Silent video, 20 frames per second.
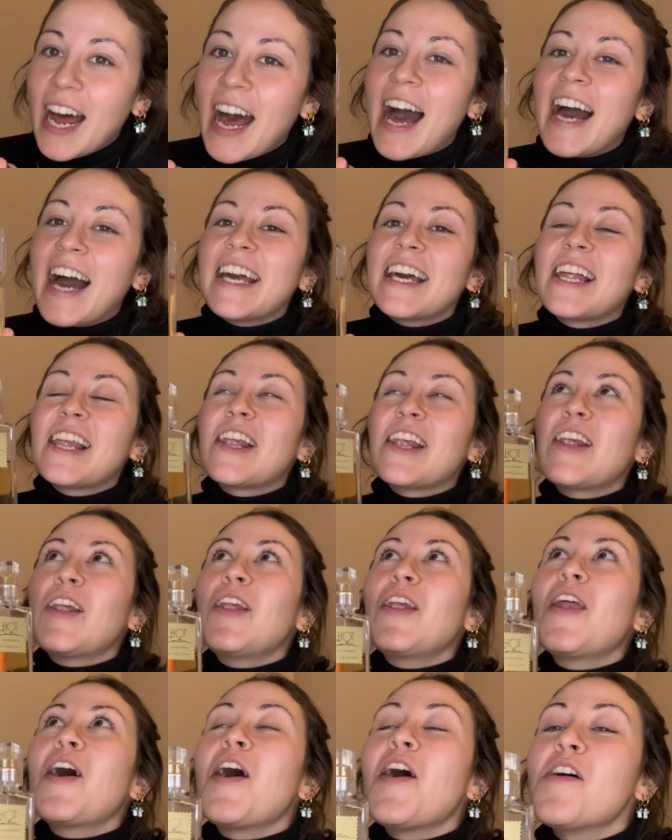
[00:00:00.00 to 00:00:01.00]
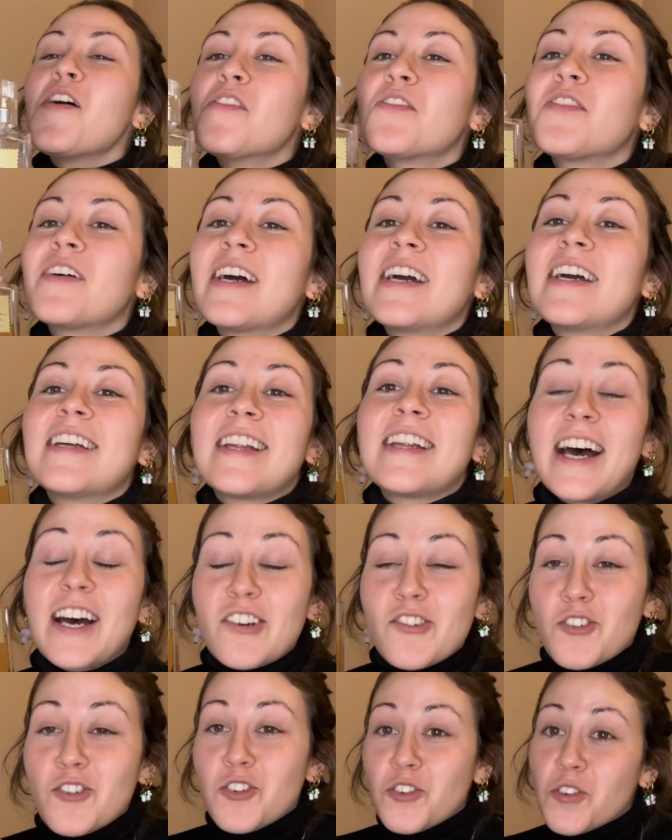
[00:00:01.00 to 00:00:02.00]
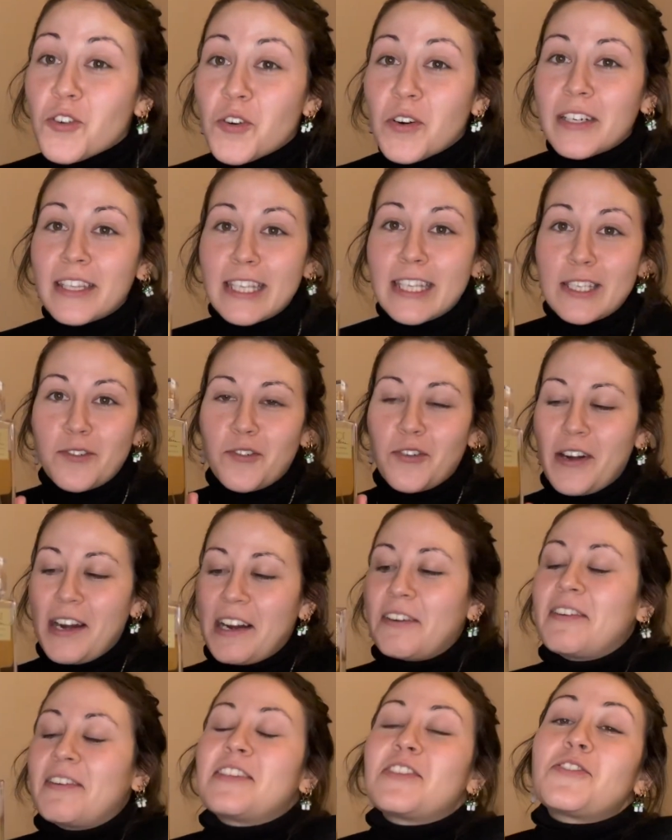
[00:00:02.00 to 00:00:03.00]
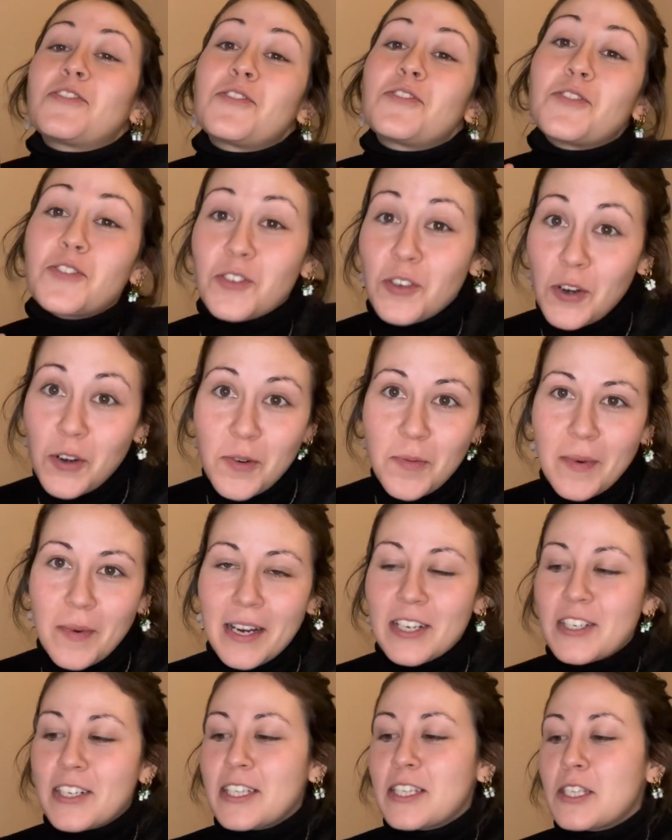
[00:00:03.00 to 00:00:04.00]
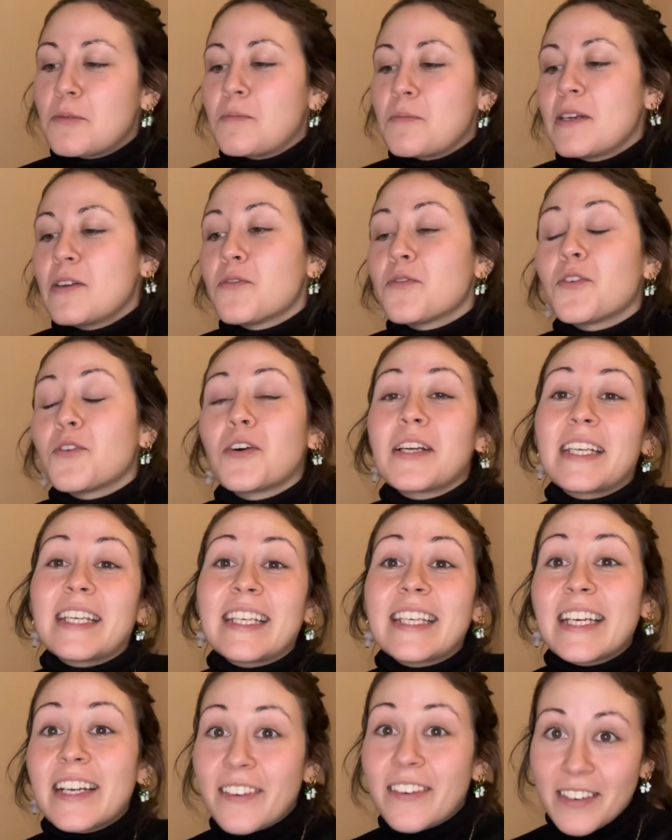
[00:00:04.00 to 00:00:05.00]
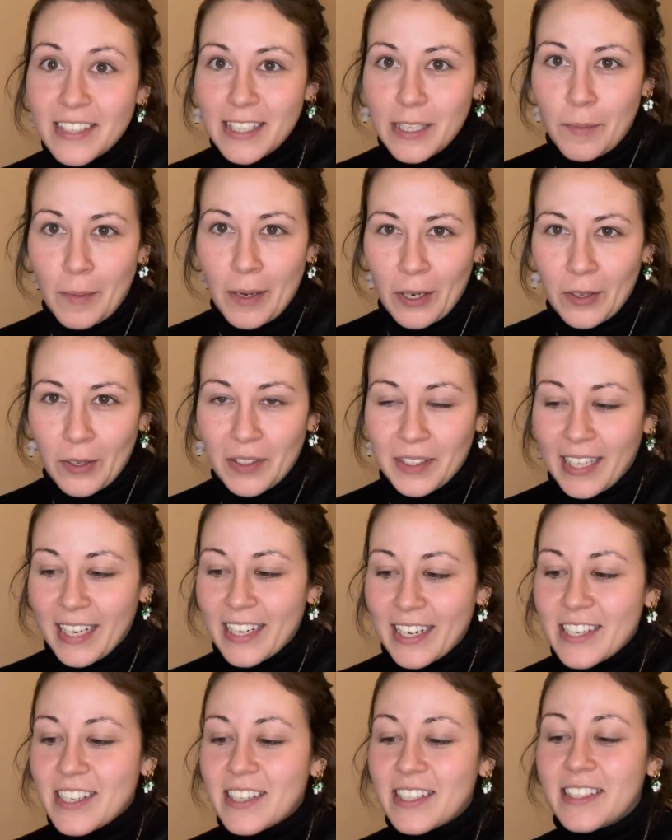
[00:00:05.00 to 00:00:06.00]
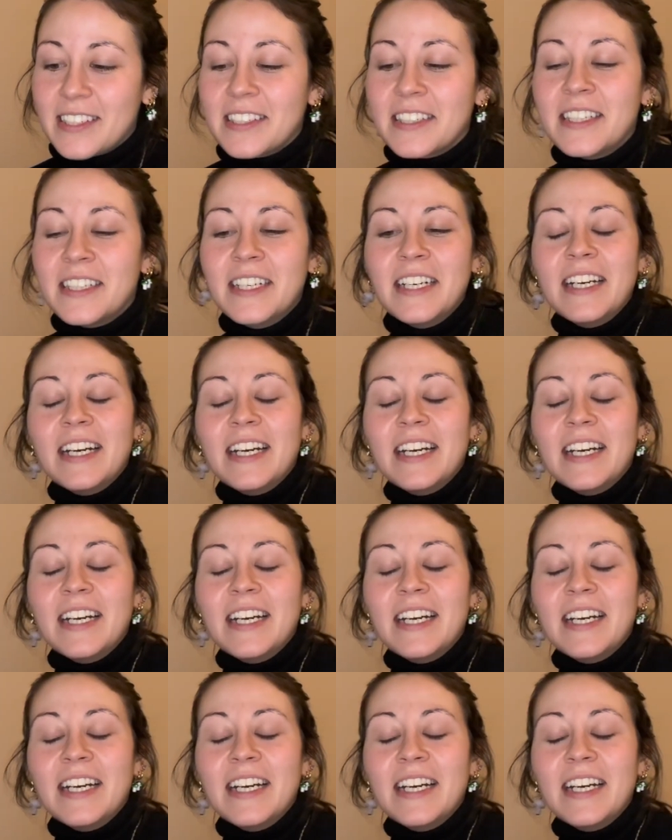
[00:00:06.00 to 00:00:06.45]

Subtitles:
I love and adore this fragrance so much. It's been for years in my collection.